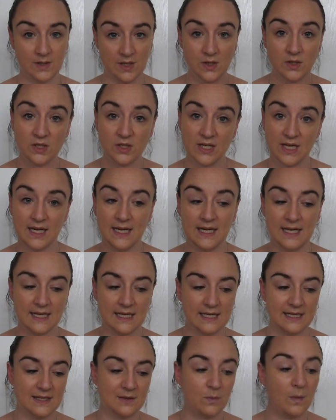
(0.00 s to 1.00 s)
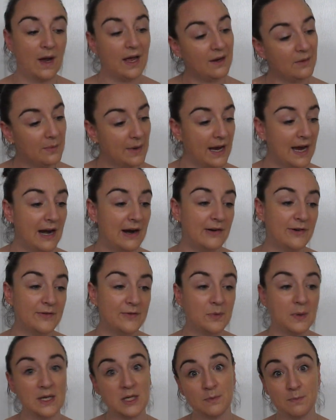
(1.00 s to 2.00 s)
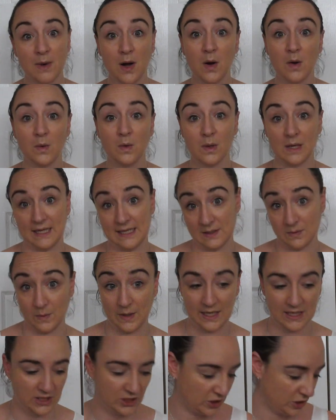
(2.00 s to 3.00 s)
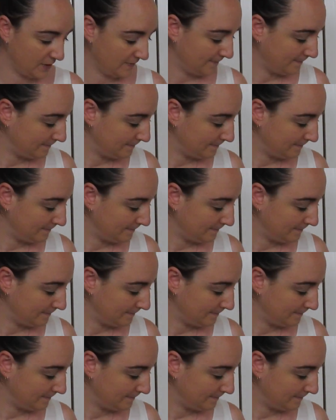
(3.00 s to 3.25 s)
So she is well aware of which bowl is which.